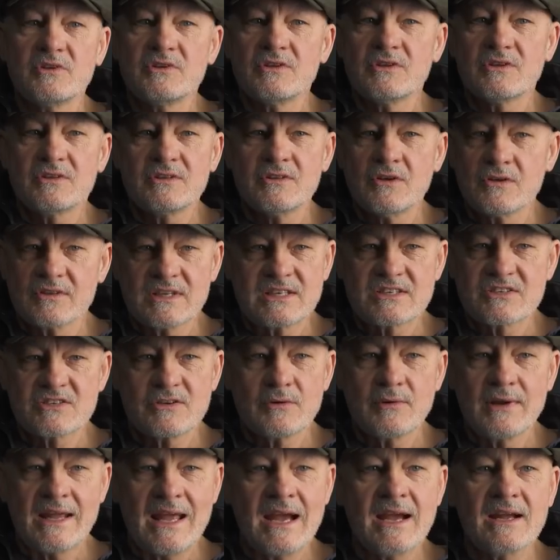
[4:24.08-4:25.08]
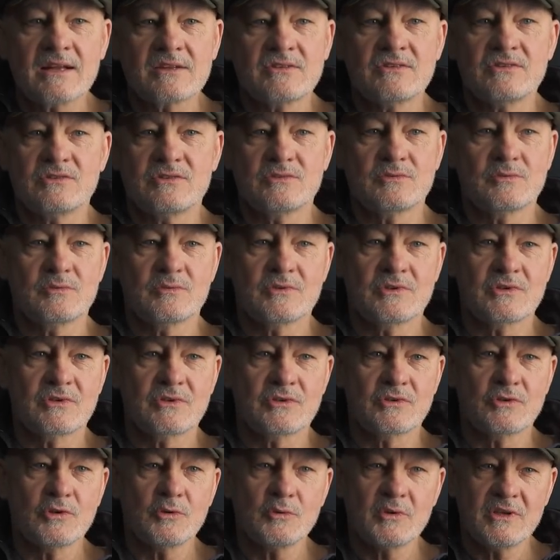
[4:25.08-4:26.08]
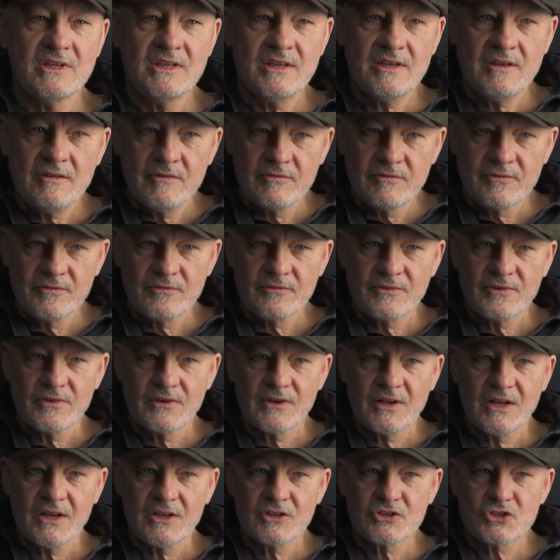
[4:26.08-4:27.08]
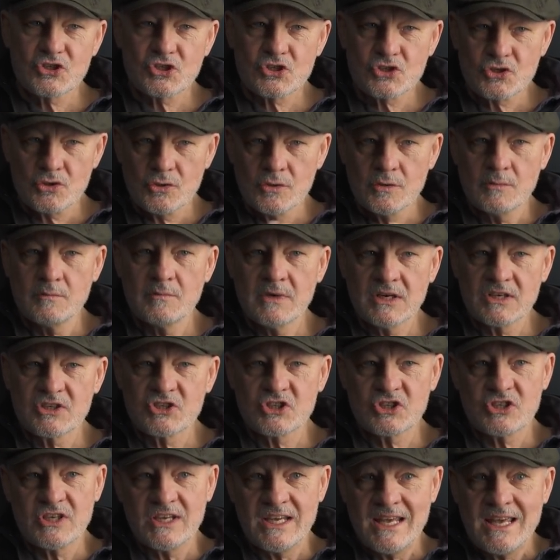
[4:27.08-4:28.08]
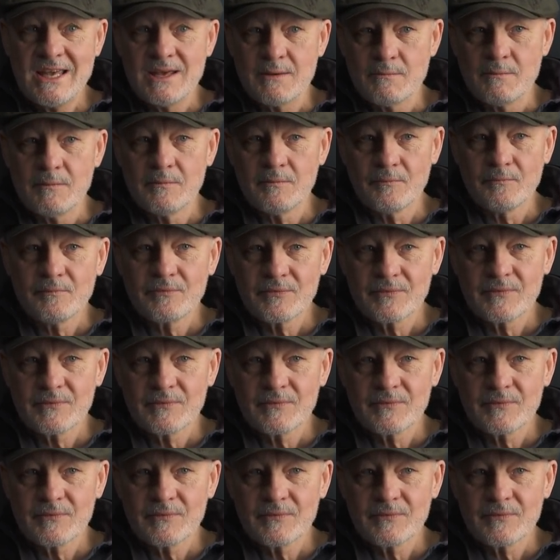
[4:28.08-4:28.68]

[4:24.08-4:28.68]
were not necessarily actors could give so much to him